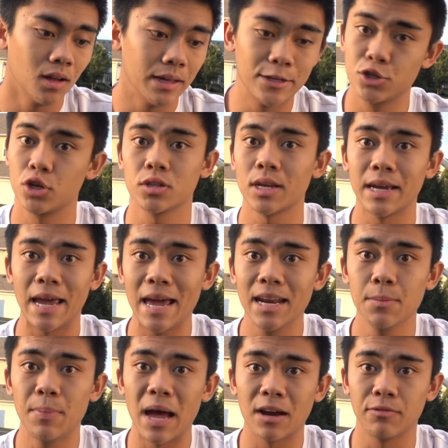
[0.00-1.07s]
is just like
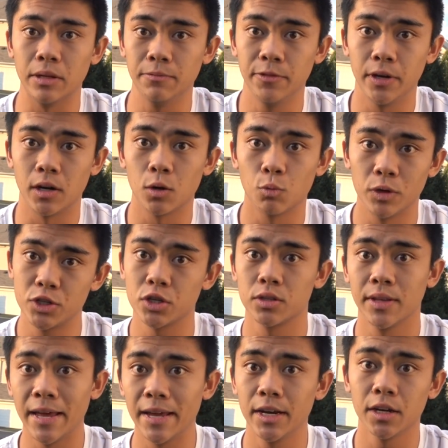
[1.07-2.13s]
any backflip fear, which is
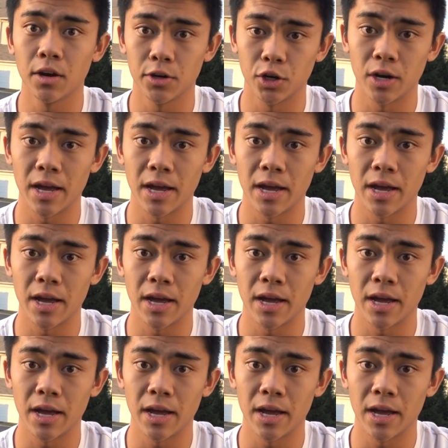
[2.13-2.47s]
landing on your